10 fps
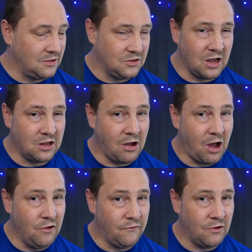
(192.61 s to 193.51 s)
don't go
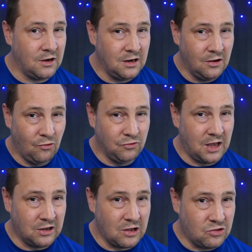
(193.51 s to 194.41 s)
over it or
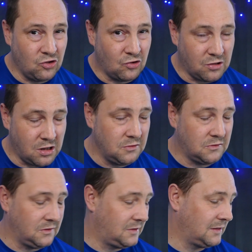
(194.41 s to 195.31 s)
don't go too close
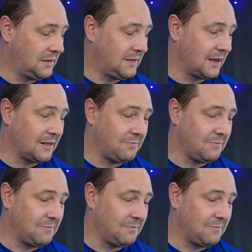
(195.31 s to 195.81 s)
to the sixty seconds.